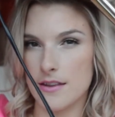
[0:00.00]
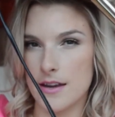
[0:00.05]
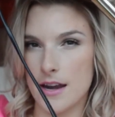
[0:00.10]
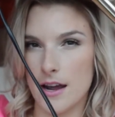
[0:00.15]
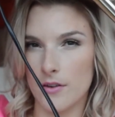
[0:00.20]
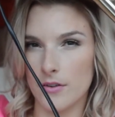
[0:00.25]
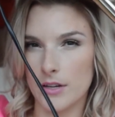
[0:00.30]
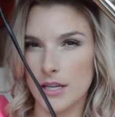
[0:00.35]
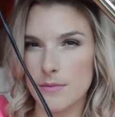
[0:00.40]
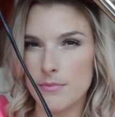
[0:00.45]

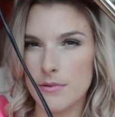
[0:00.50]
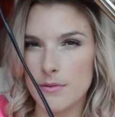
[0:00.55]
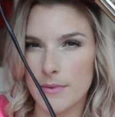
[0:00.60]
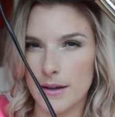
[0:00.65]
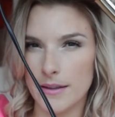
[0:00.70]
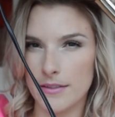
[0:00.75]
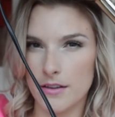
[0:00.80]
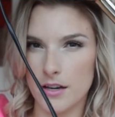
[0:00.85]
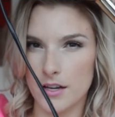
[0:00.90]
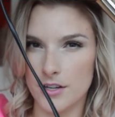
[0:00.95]
Now, keep in
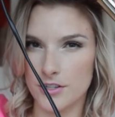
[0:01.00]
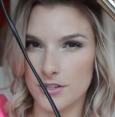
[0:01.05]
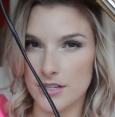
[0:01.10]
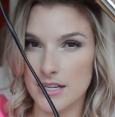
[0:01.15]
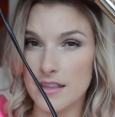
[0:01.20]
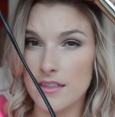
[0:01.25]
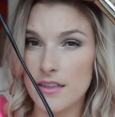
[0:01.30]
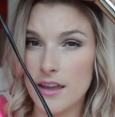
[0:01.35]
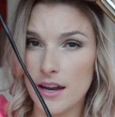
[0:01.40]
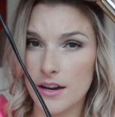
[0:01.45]
mind the
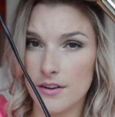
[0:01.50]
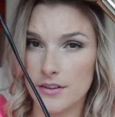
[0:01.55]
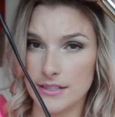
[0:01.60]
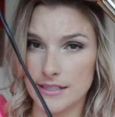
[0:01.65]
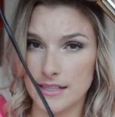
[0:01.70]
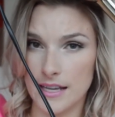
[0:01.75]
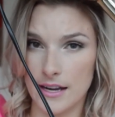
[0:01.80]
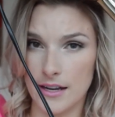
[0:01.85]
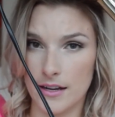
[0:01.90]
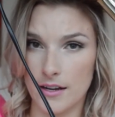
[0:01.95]
underneath hair is
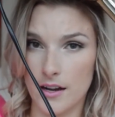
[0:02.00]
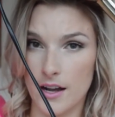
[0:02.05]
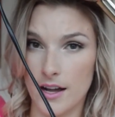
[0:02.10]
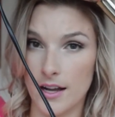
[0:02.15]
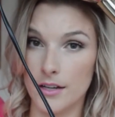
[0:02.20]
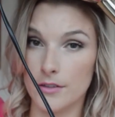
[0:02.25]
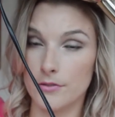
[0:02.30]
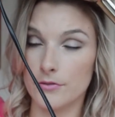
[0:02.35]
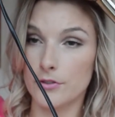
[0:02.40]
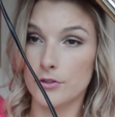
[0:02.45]
getting
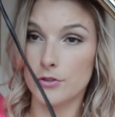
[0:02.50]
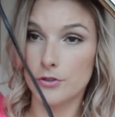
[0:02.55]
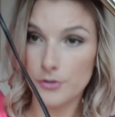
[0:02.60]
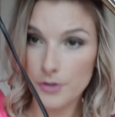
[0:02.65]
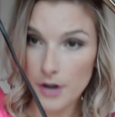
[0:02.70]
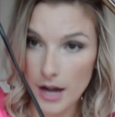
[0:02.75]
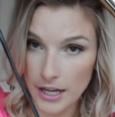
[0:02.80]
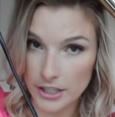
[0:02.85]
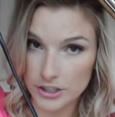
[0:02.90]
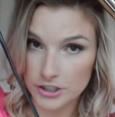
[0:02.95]
kind of
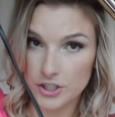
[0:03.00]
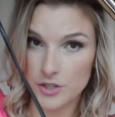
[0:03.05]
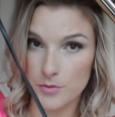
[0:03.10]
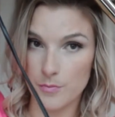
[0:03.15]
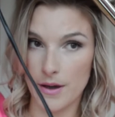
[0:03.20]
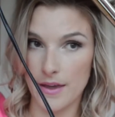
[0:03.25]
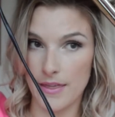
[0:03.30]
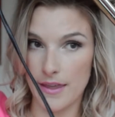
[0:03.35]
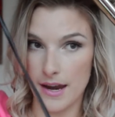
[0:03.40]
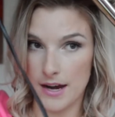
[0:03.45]
crushed
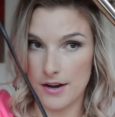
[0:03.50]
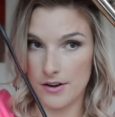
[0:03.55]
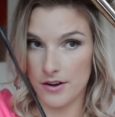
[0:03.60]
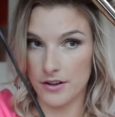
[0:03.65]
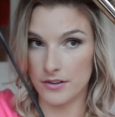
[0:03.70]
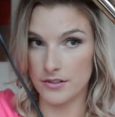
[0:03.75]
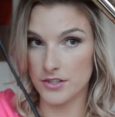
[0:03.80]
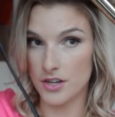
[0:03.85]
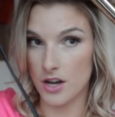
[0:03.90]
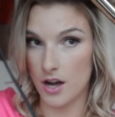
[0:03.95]
by the hair
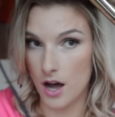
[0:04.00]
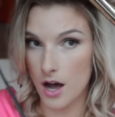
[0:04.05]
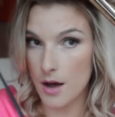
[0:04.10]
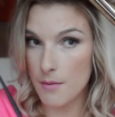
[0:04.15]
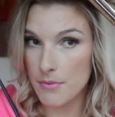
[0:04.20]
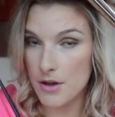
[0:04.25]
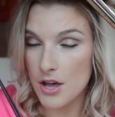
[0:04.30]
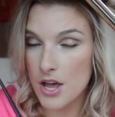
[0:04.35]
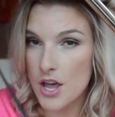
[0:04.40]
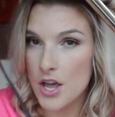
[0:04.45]
on
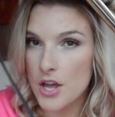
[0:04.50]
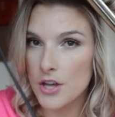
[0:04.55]
top.